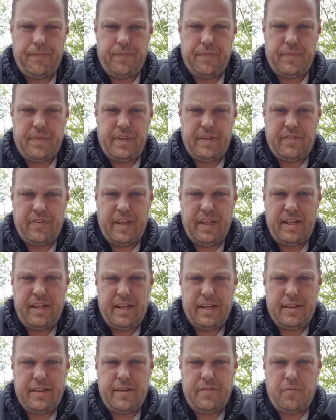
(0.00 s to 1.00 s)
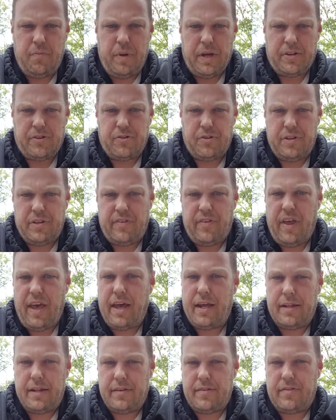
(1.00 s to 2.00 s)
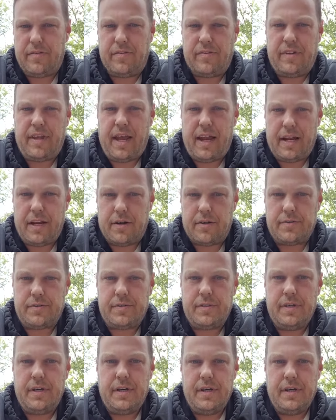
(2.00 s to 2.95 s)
this picture, this head, this is Taínos.